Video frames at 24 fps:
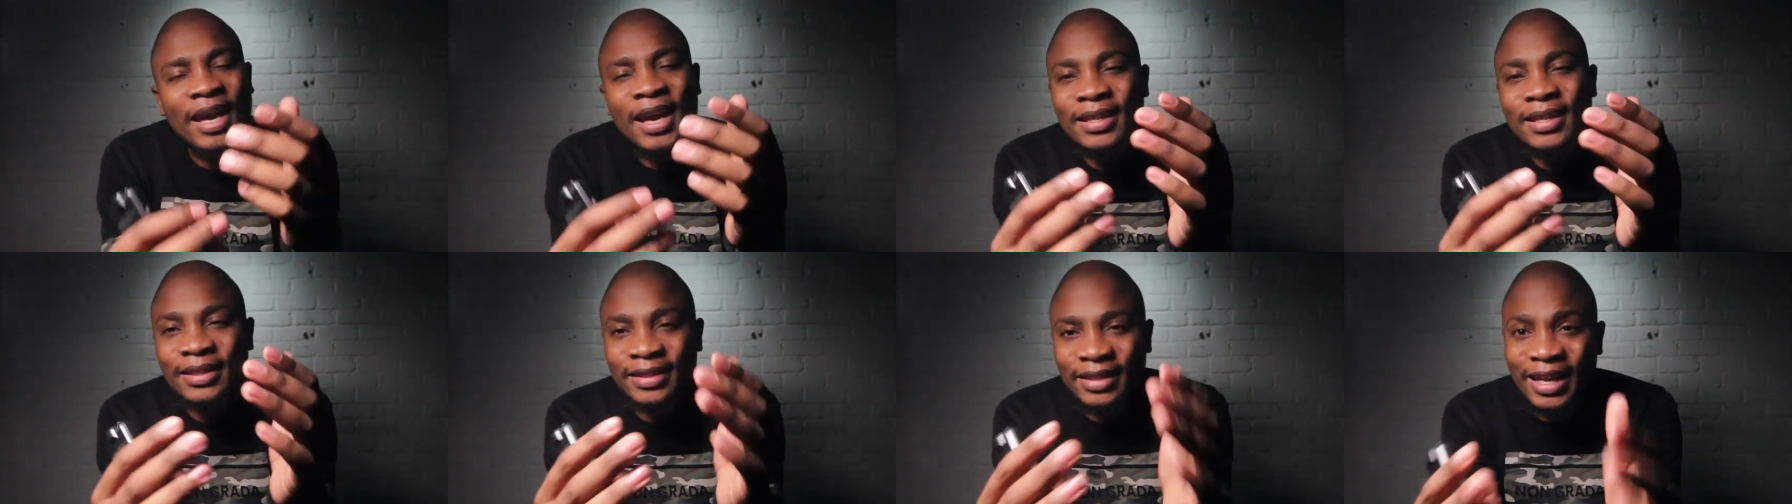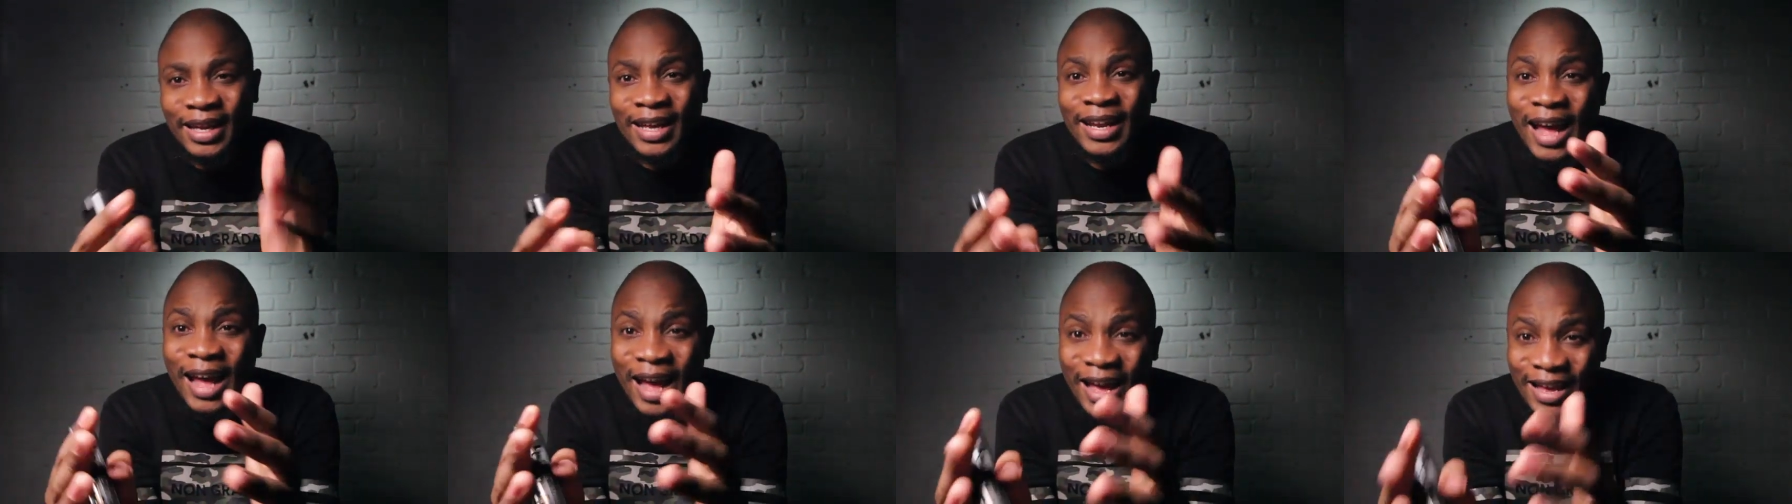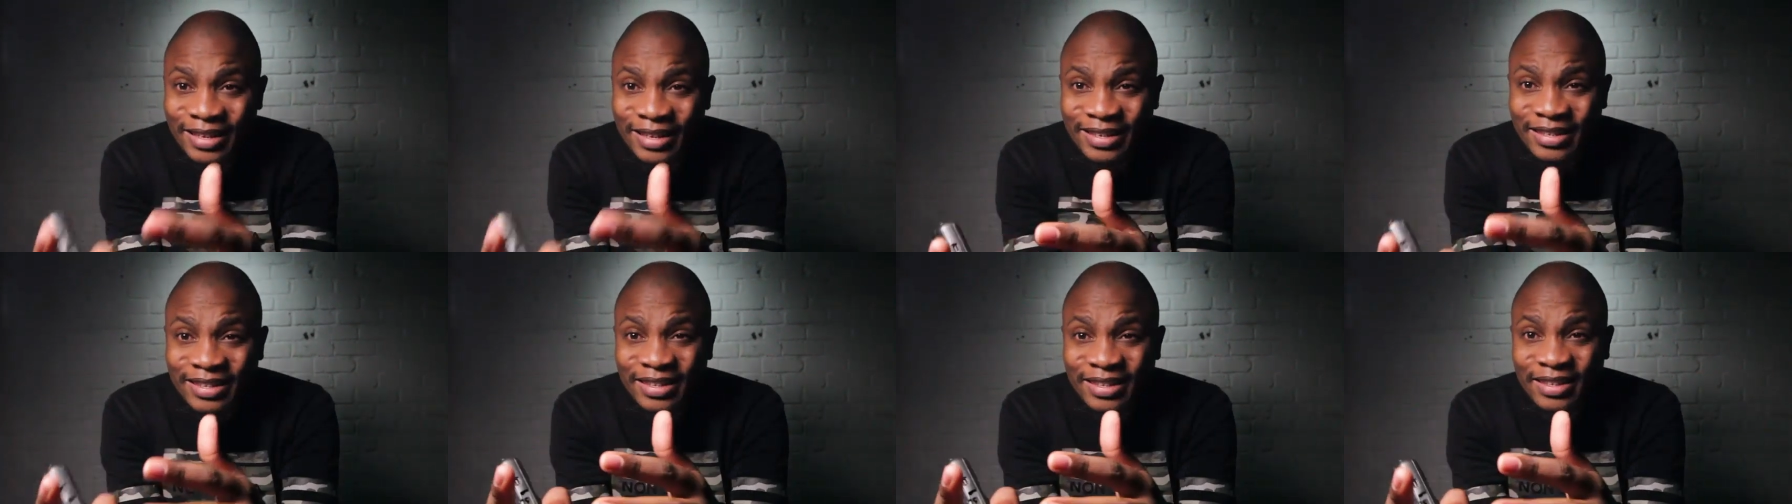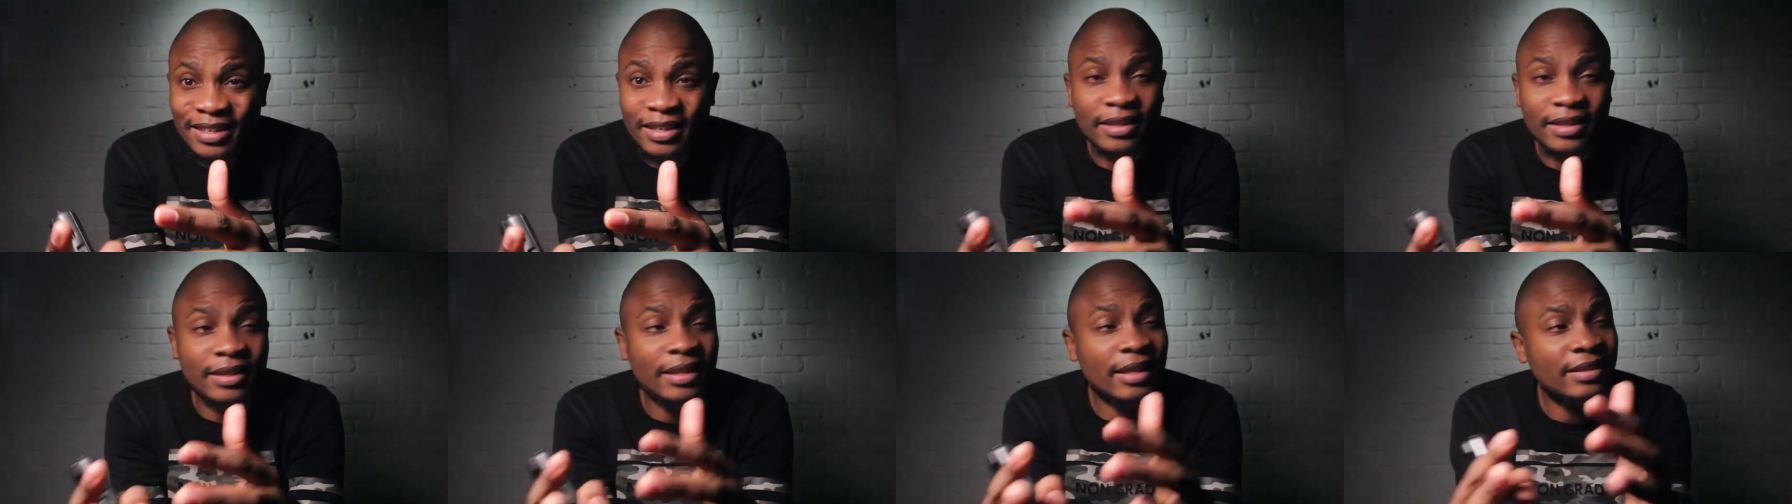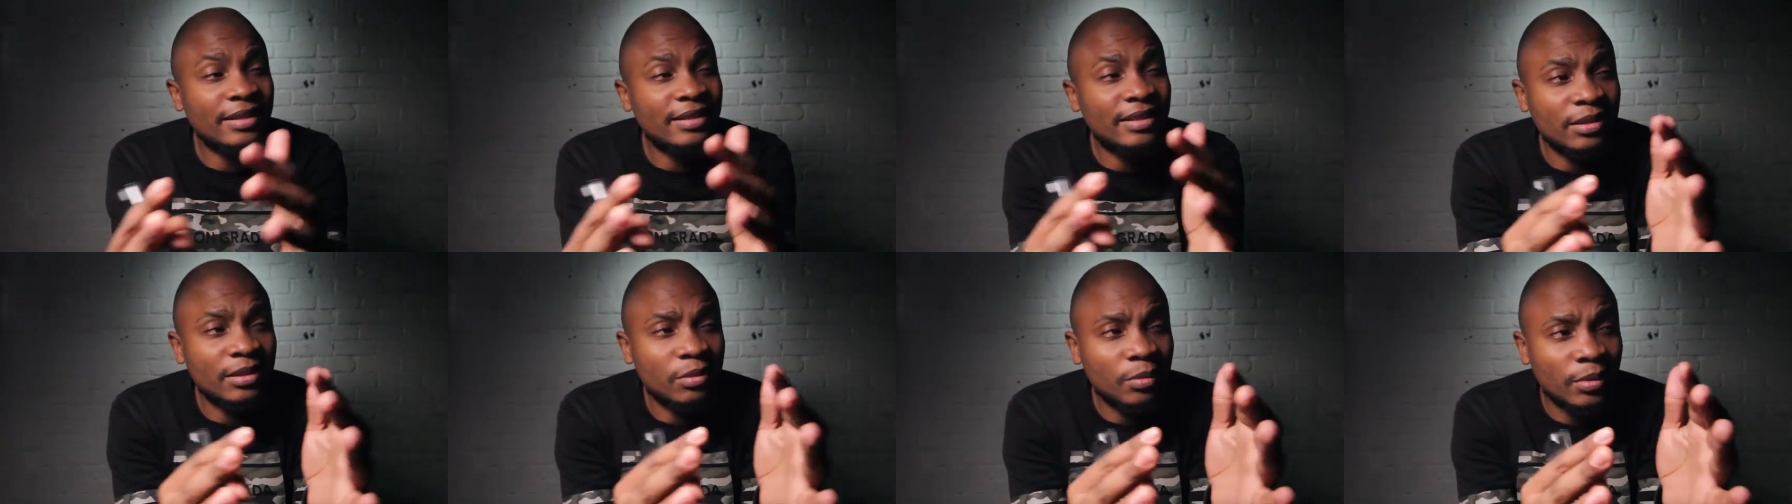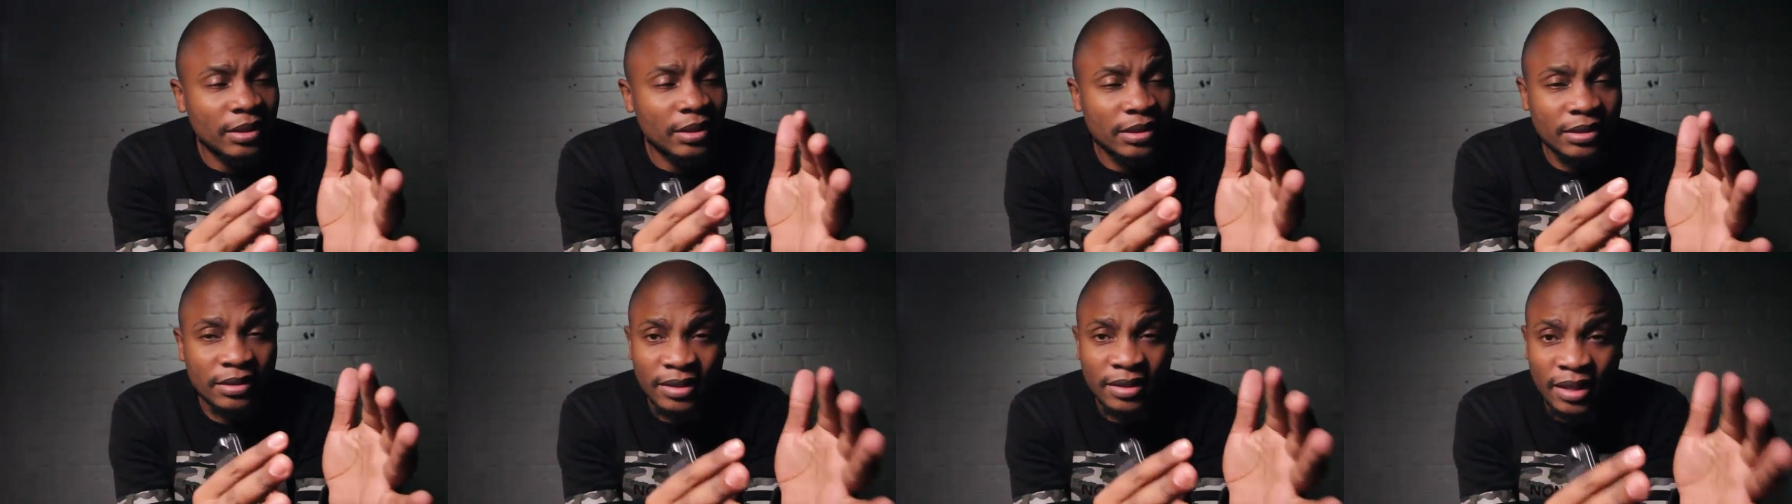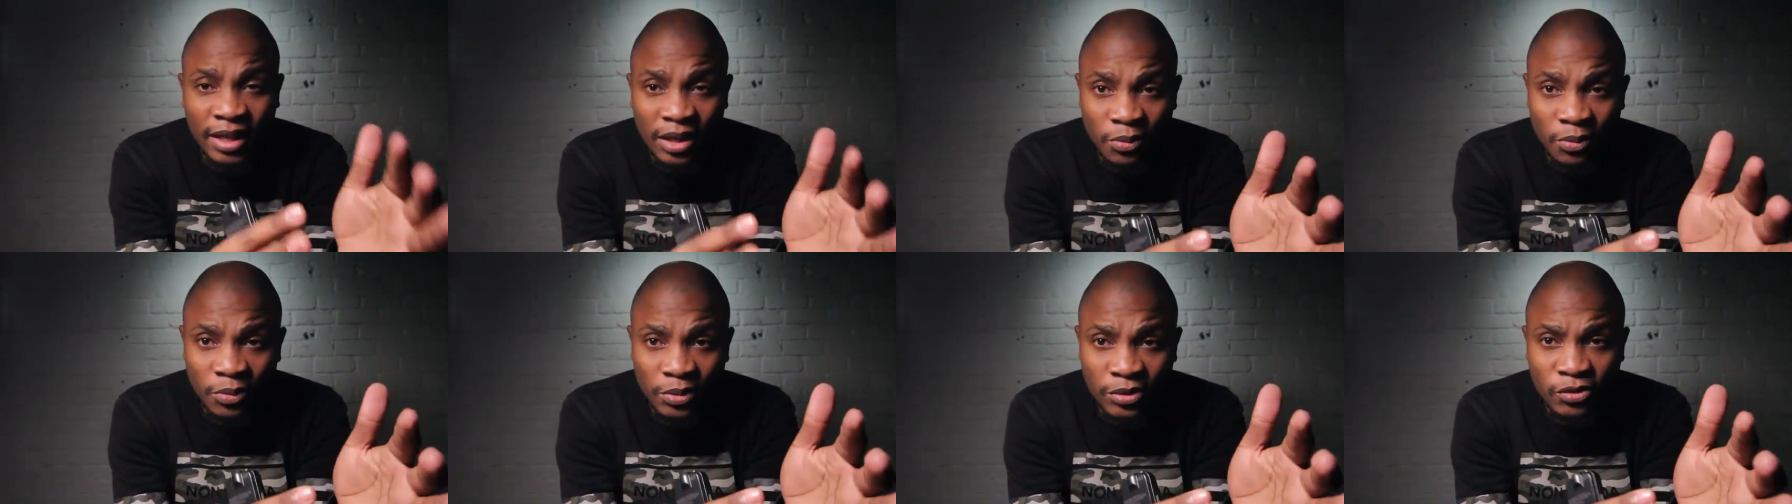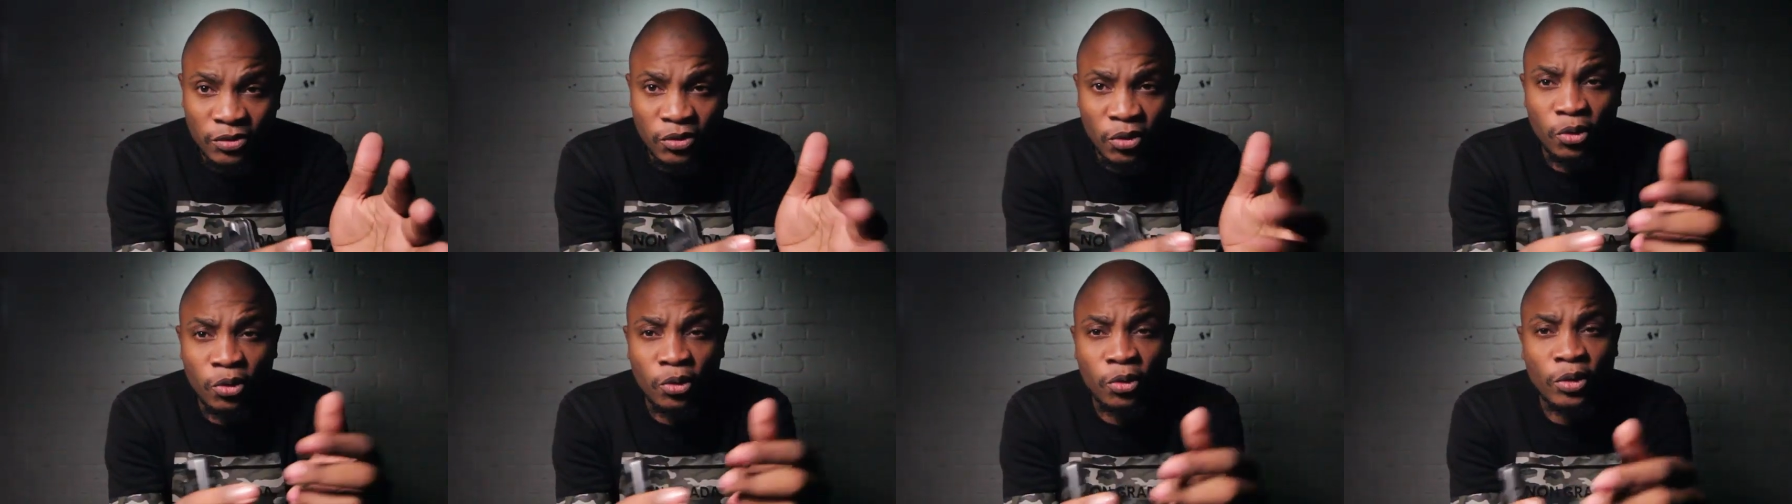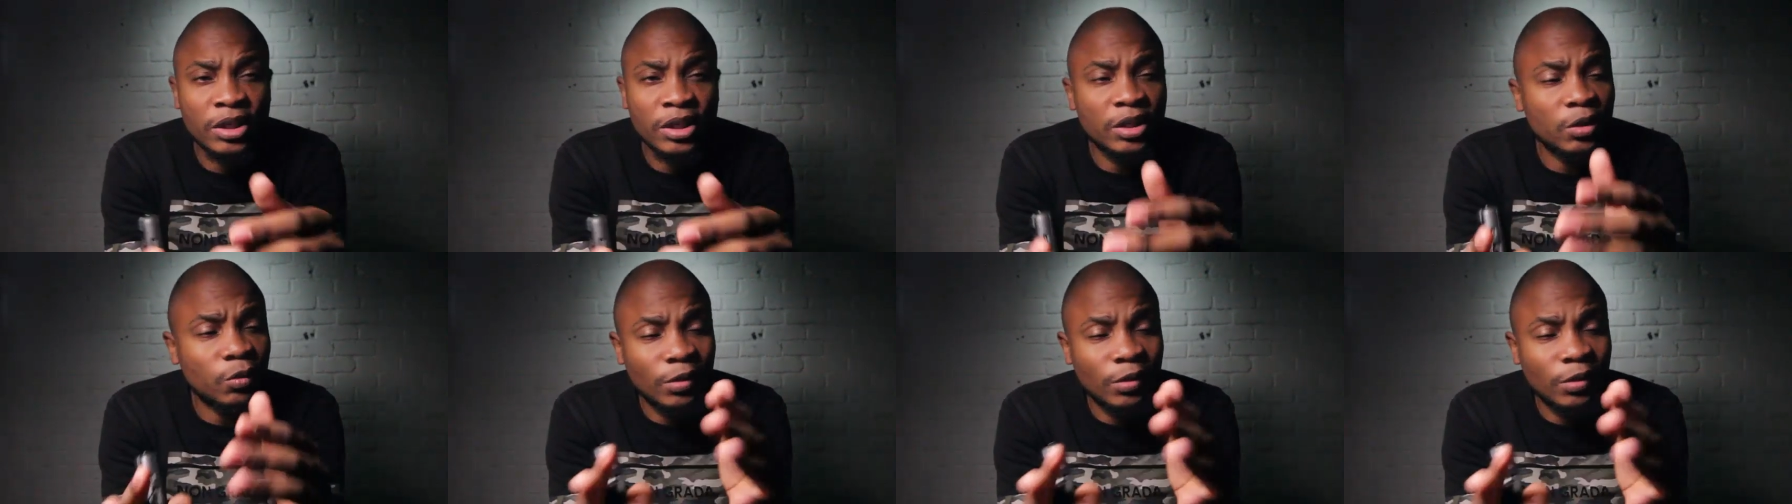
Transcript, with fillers: and then I hear that he was there with Zondo,